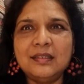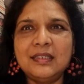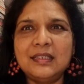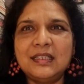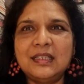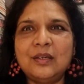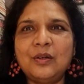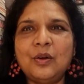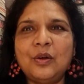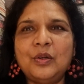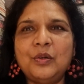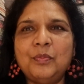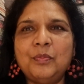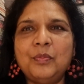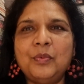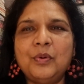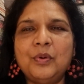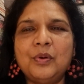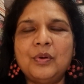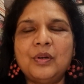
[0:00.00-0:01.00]
It's a lot
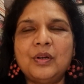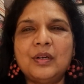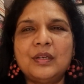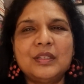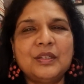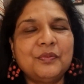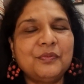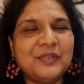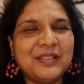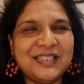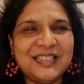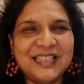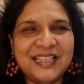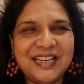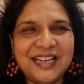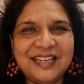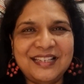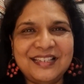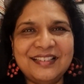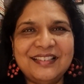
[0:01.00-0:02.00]
more uh,
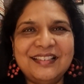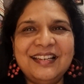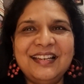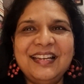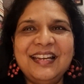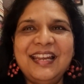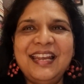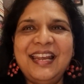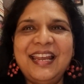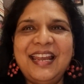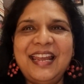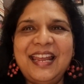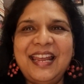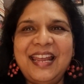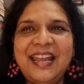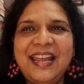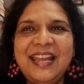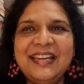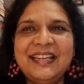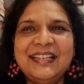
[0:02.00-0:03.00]
sophisticated,
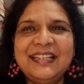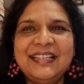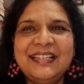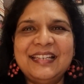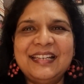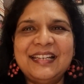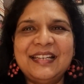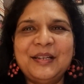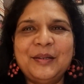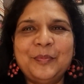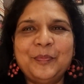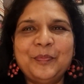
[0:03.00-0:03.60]
and uh,